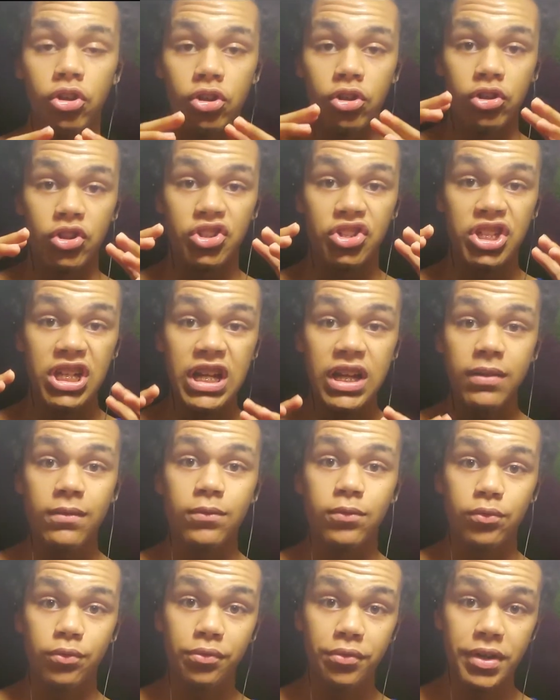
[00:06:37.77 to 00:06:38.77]
Steve
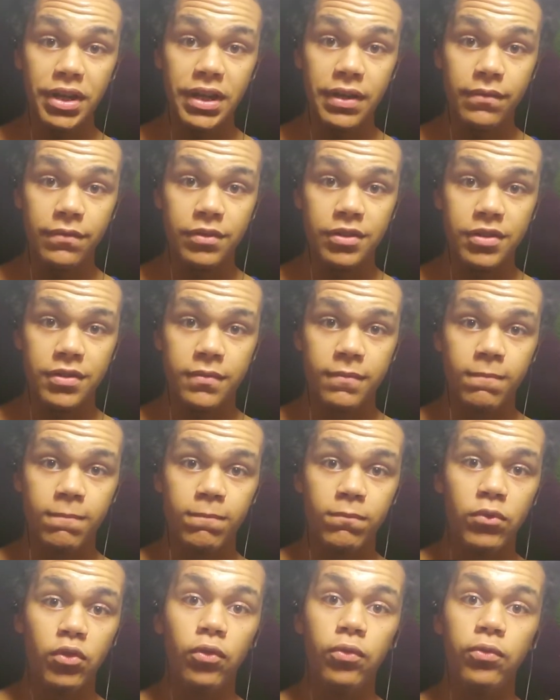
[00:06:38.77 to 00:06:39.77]
Reeves
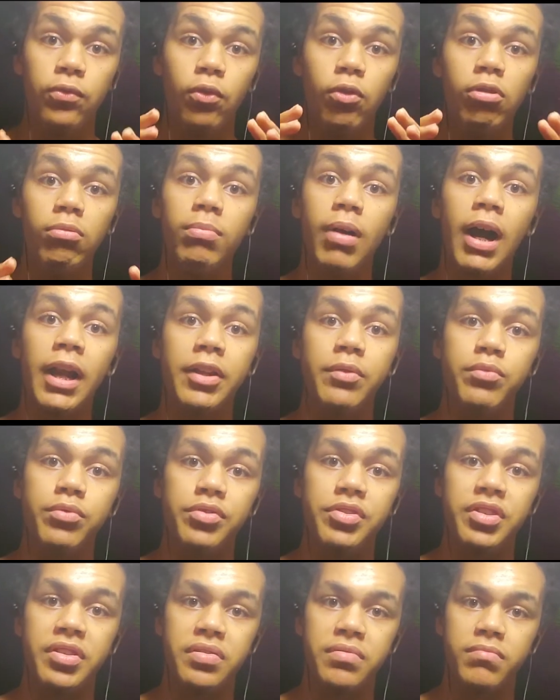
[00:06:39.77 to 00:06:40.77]
full body
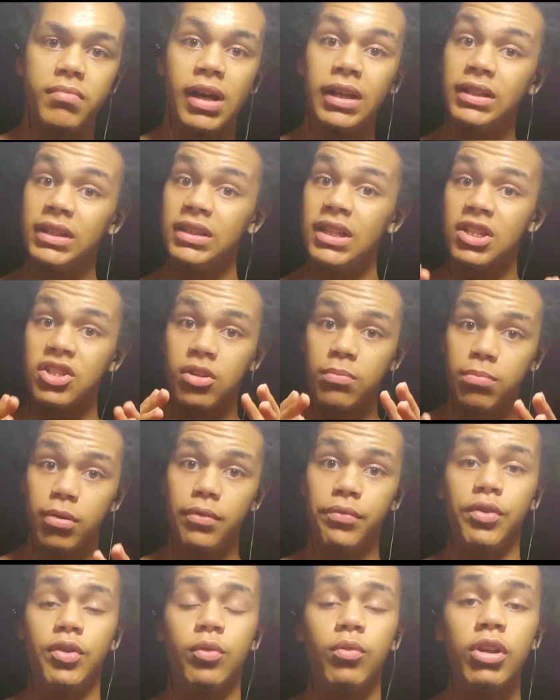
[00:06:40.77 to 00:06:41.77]
routine. I think that's the
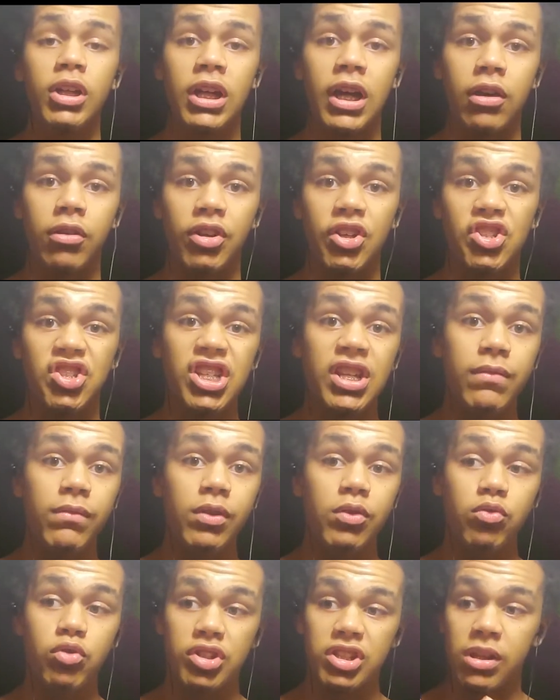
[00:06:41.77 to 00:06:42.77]
perfect workout because Steve
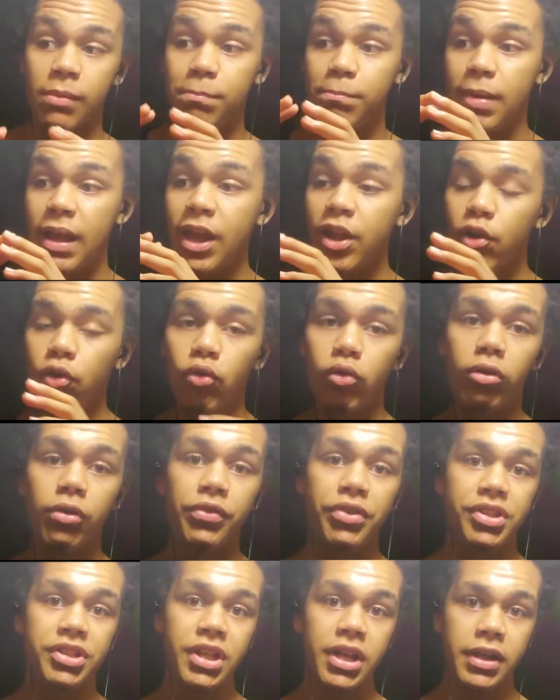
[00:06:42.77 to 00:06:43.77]
Reeves was the pinnacle
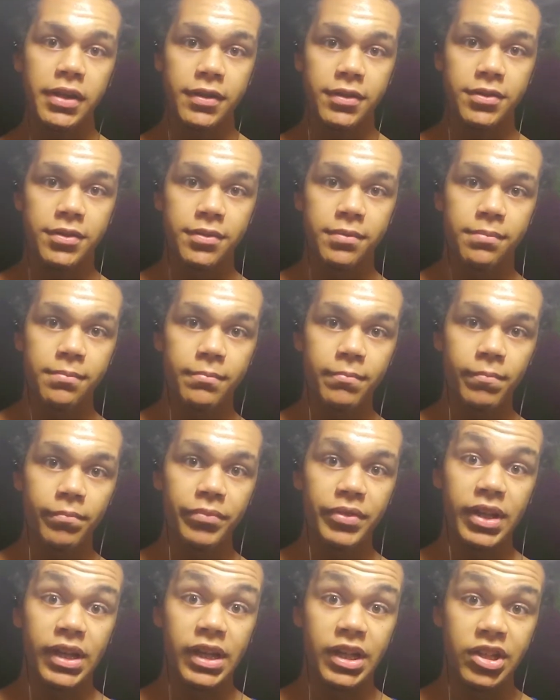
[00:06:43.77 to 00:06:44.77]
of aesthetics.
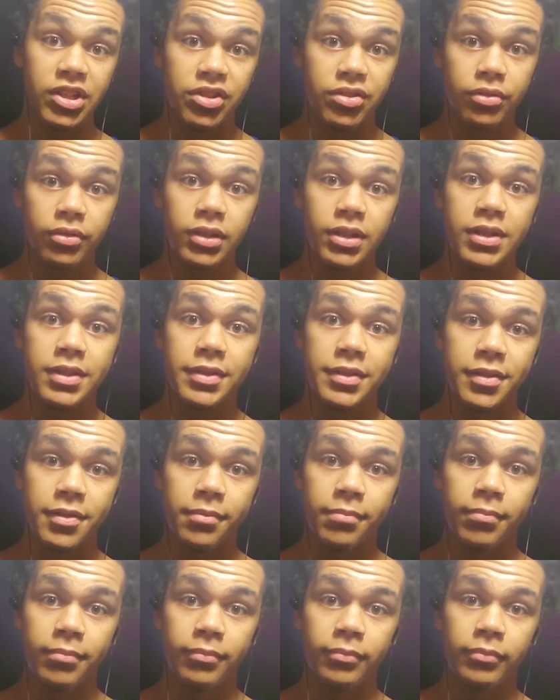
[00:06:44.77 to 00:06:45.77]
And he still is.
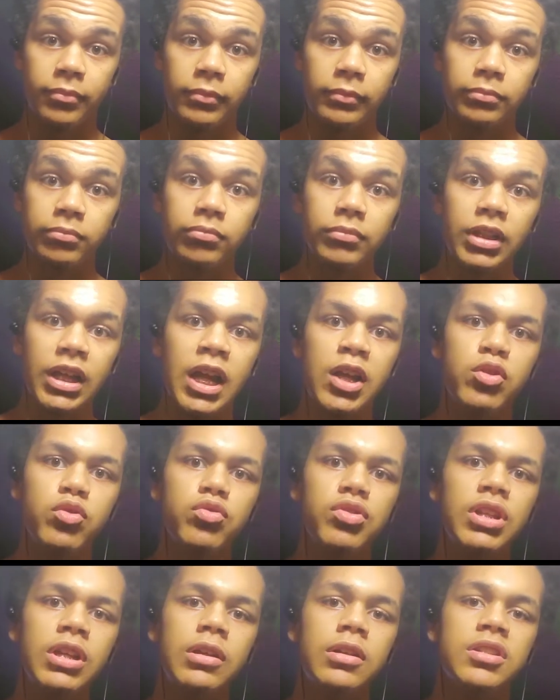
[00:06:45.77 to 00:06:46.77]
His
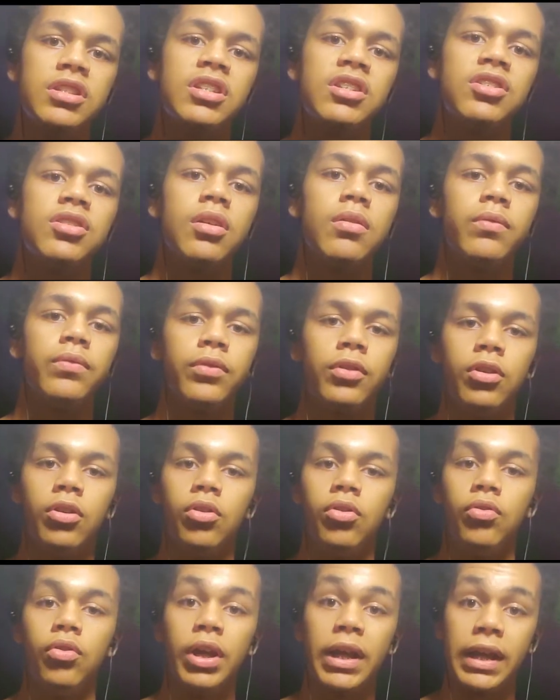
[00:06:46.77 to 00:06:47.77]
routine consists of
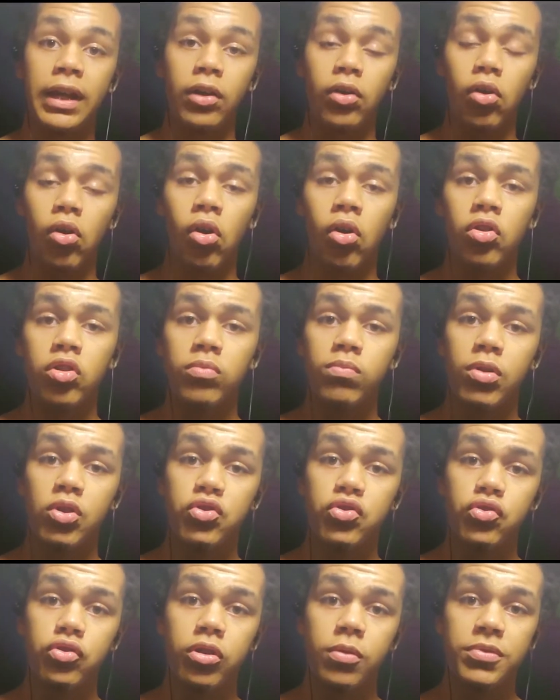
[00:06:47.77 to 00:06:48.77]
hitting all the
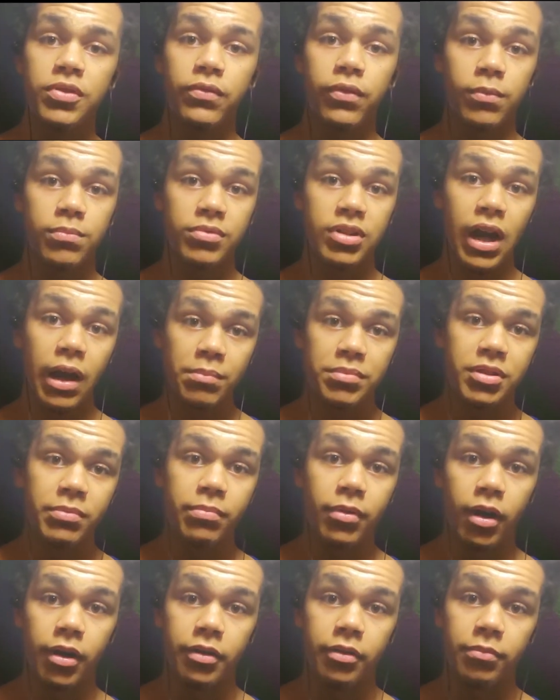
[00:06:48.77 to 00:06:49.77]
muscle groups from top to
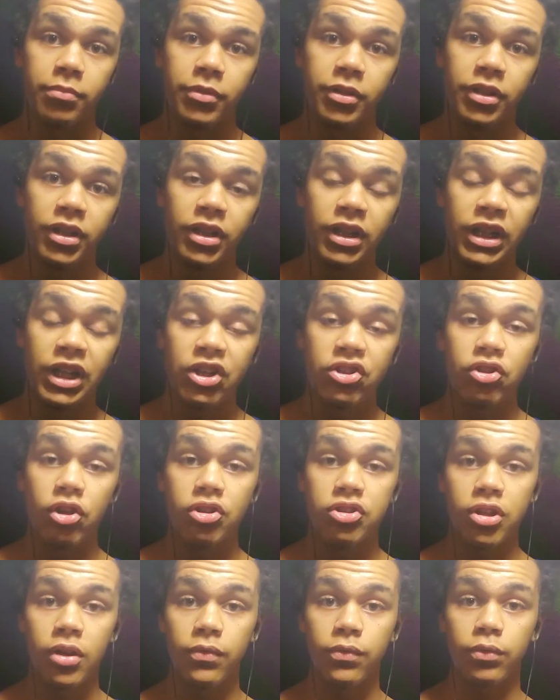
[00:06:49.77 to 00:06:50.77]
bottom. He
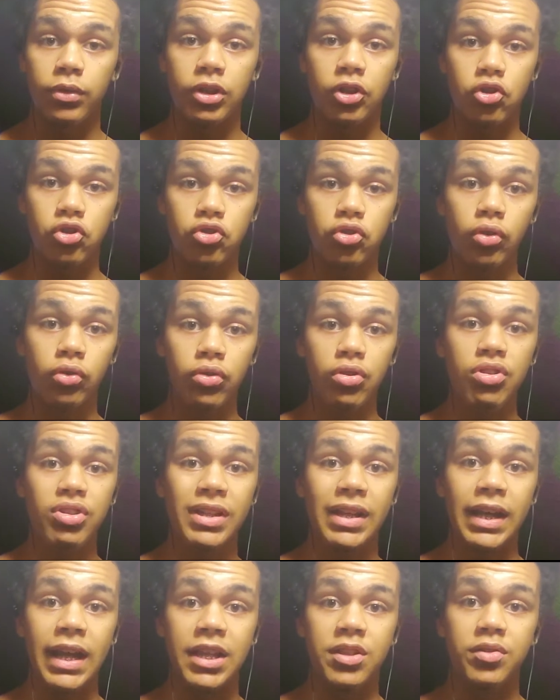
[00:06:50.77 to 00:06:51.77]
starts off with the shoulders
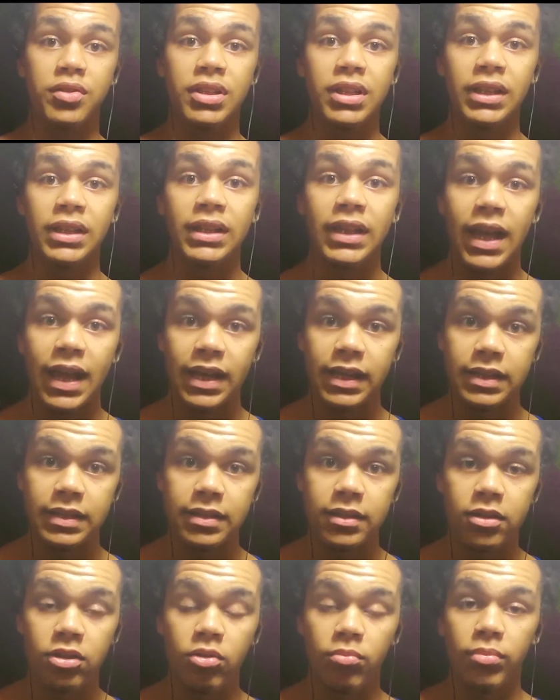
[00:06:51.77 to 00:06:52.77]
and ends with the legs
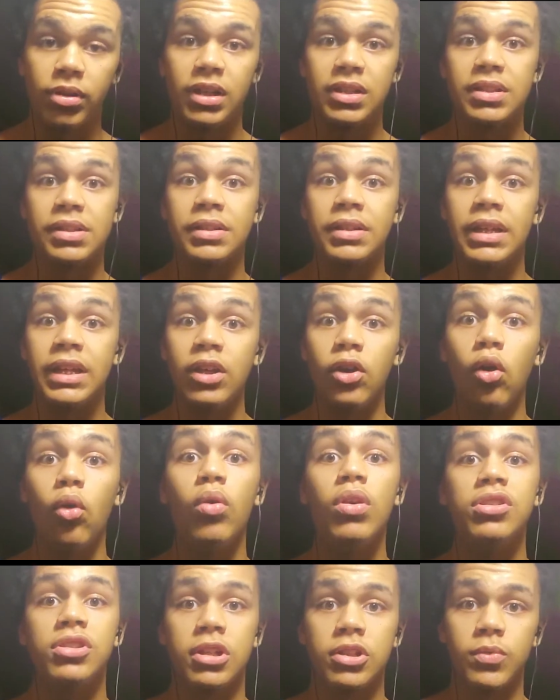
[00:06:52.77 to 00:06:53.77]
because he
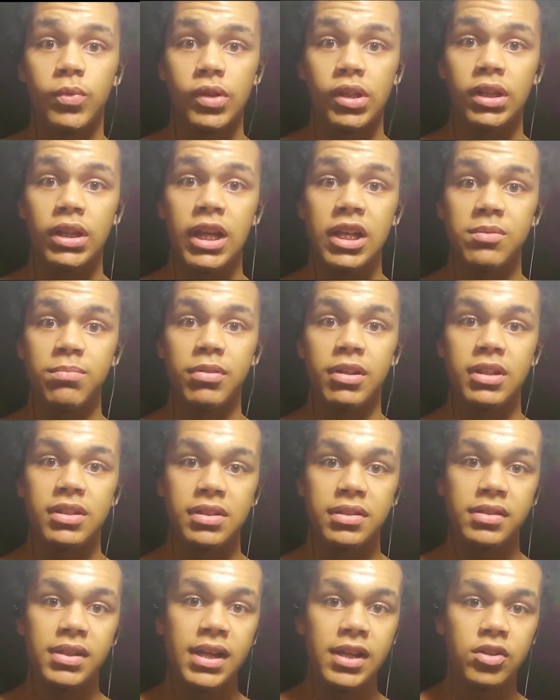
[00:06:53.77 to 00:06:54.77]
always ends with the legs because the
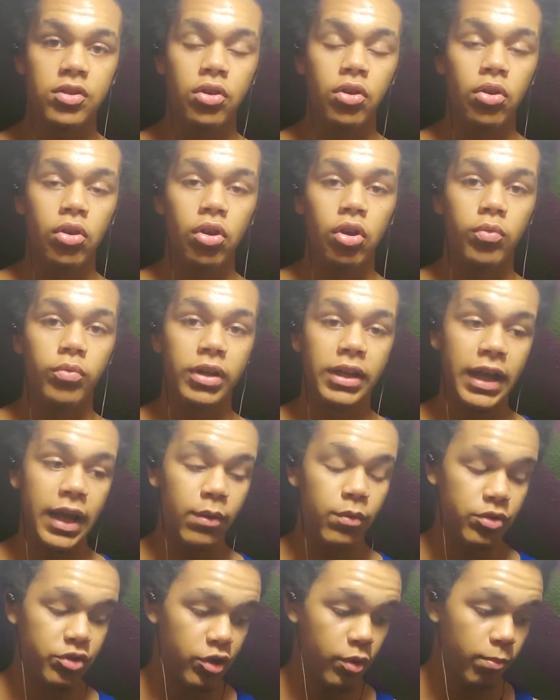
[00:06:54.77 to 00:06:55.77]
legs are what
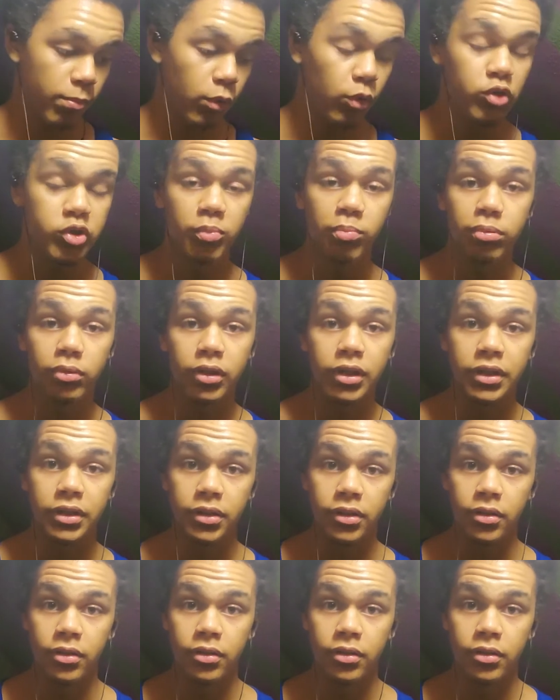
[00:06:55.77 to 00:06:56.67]
carries the most blood.